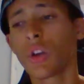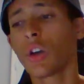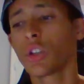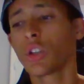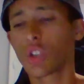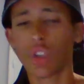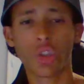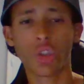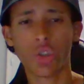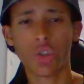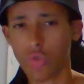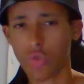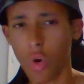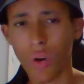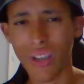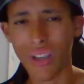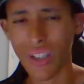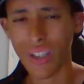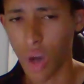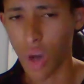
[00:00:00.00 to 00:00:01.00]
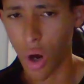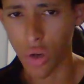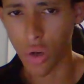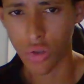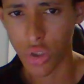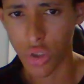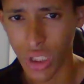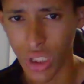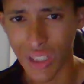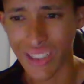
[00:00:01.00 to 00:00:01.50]
destroy Hikaru
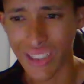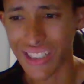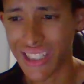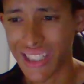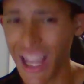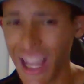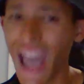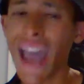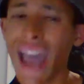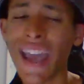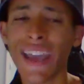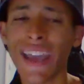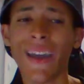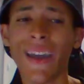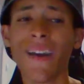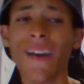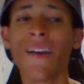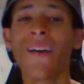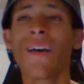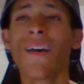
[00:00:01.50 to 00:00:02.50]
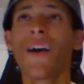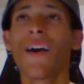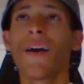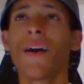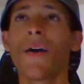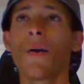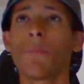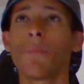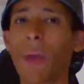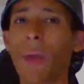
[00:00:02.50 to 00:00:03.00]
Shida's leg,
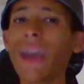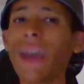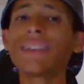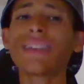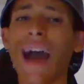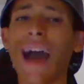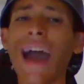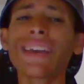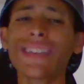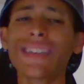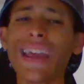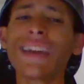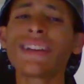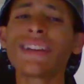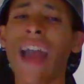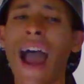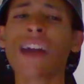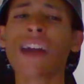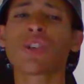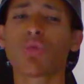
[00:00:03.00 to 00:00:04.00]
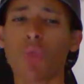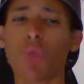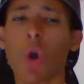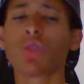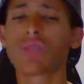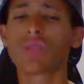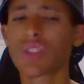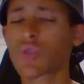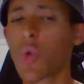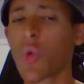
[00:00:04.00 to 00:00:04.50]
I think Nyla
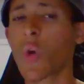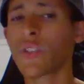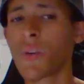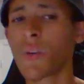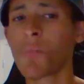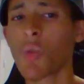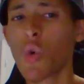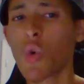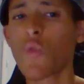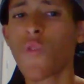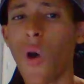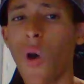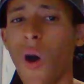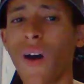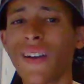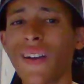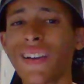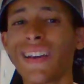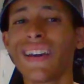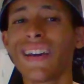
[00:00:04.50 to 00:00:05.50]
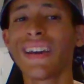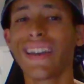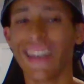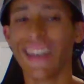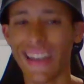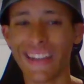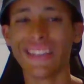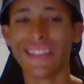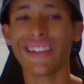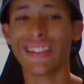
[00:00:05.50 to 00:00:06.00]
Rose is going to move on
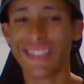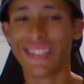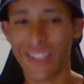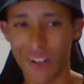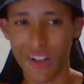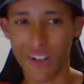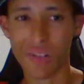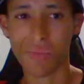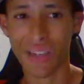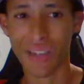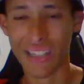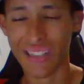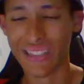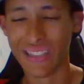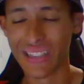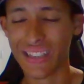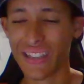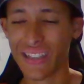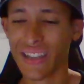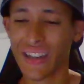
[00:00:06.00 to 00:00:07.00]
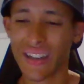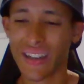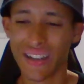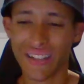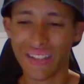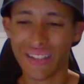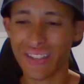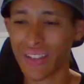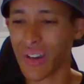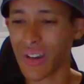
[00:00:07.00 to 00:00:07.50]
in the tournament.
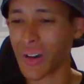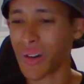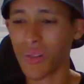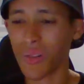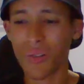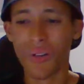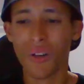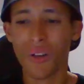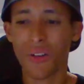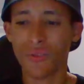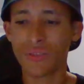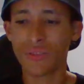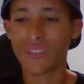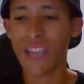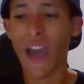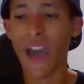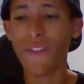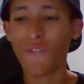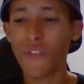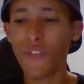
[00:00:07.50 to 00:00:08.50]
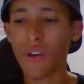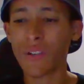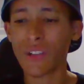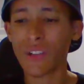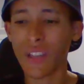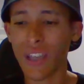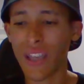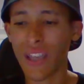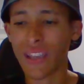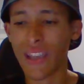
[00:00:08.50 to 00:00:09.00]
So
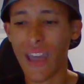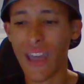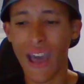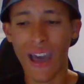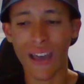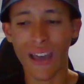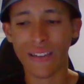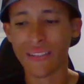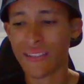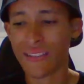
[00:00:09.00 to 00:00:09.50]
definitely, yeah.